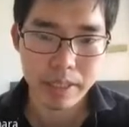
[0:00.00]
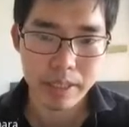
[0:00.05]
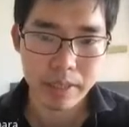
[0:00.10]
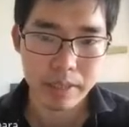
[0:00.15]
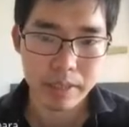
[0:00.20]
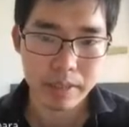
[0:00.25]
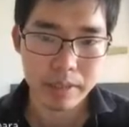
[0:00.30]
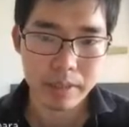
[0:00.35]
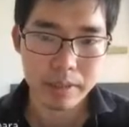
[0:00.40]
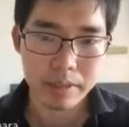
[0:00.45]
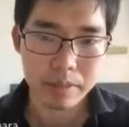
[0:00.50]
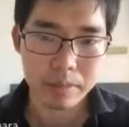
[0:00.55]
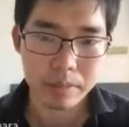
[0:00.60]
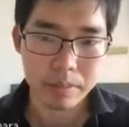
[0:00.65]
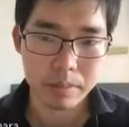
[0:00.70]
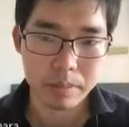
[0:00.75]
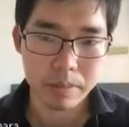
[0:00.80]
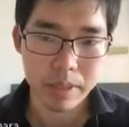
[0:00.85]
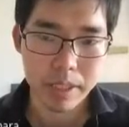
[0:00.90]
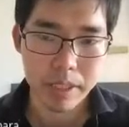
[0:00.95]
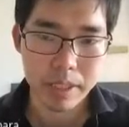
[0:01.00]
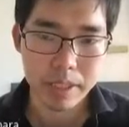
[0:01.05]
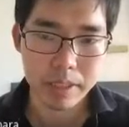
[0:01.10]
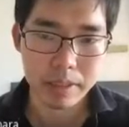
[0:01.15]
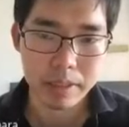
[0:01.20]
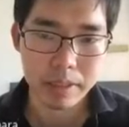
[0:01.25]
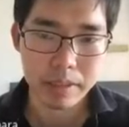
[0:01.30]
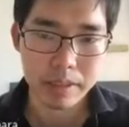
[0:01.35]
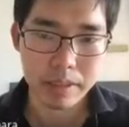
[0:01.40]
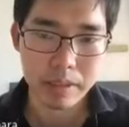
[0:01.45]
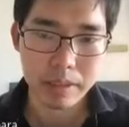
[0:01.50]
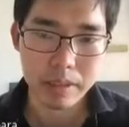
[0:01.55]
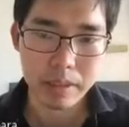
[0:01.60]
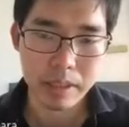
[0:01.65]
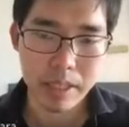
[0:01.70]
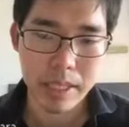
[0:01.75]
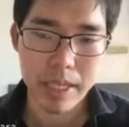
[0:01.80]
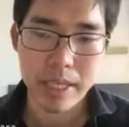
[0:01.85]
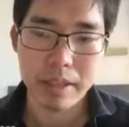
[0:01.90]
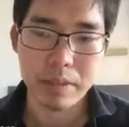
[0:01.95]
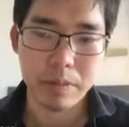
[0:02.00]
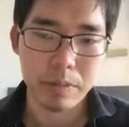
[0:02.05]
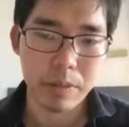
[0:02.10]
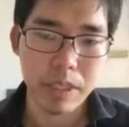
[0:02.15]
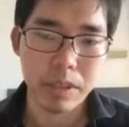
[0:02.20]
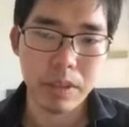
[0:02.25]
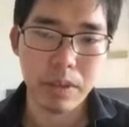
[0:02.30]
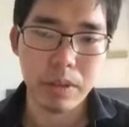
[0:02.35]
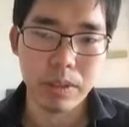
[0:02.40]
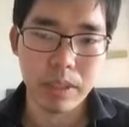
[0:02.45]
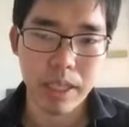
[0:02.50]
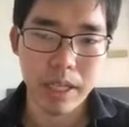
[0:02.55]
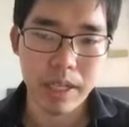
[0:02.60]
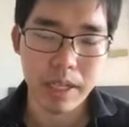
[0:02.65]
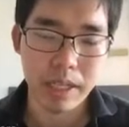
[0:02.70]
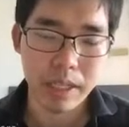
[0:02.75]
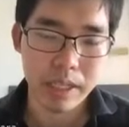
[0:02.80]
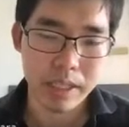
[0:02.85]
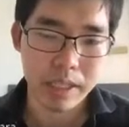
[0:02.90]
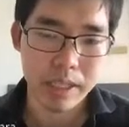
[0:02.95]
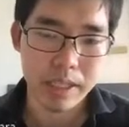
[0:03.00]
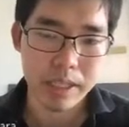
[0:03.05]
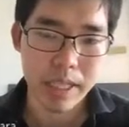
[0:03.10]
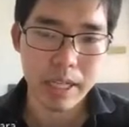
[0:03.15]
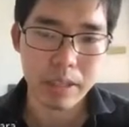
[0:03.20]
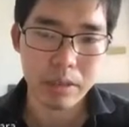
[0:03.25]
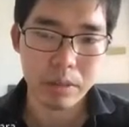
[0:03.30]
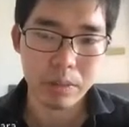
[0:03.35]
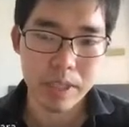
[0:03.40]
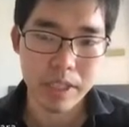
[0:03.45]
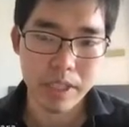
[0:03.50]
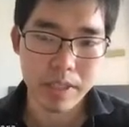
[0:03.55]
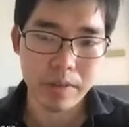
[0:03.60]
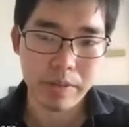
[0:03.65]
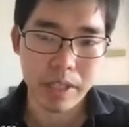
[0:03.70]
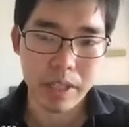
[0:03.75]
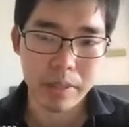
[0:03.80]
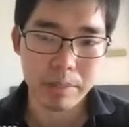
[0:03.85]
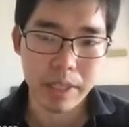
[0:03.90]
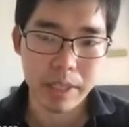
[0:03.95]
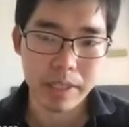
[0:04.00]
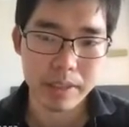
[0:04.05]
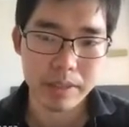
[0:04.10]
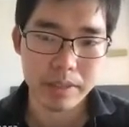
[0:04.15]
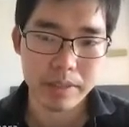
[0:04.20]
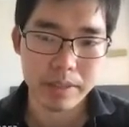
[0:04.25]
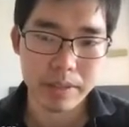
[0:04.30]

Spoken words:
and we don't interact with the environment.